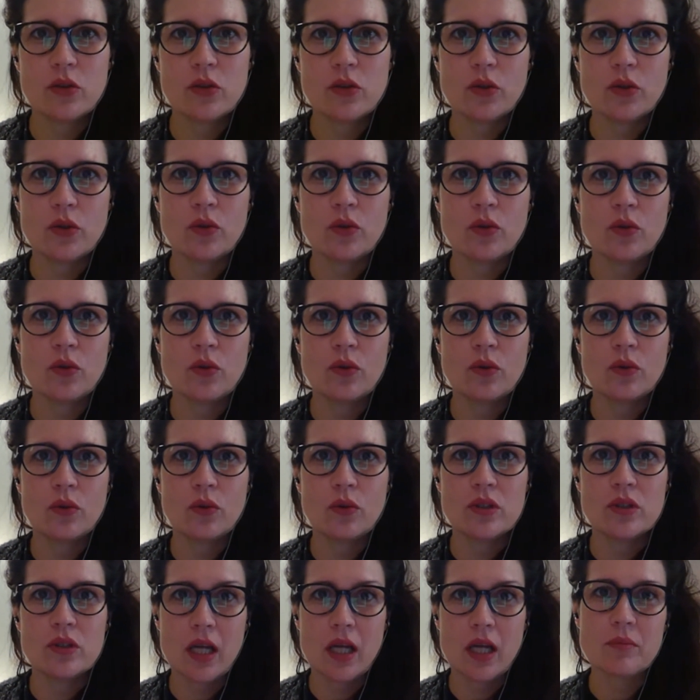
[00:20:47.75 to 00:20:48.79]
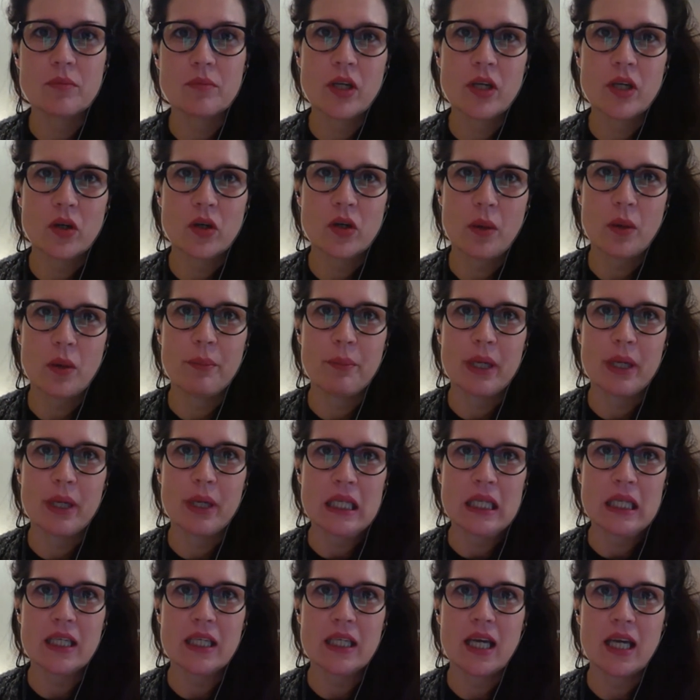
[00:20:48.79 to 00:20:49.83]
to start my own
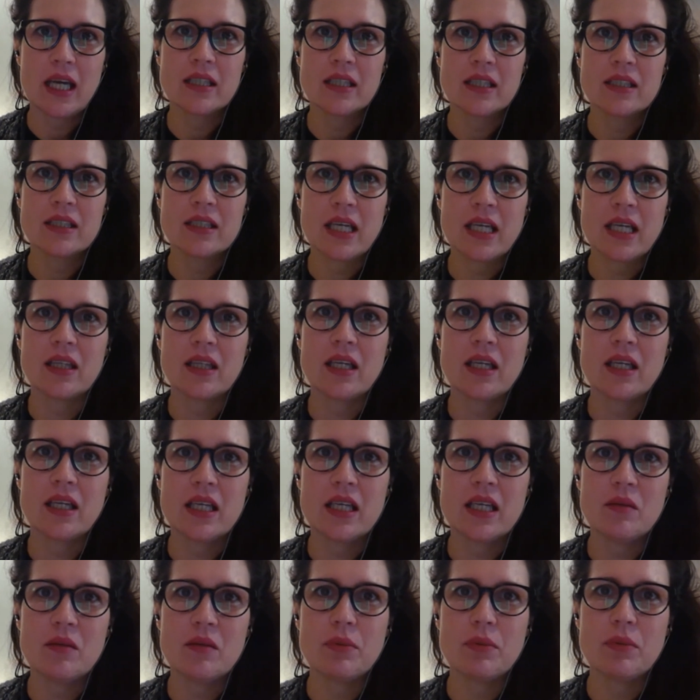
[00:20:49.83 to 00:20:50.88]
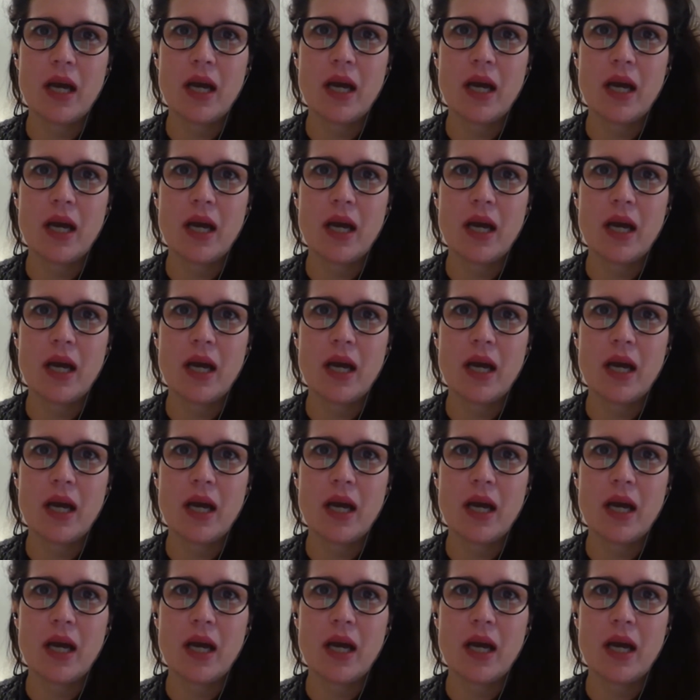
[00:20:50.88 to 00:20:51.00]
company and take the leap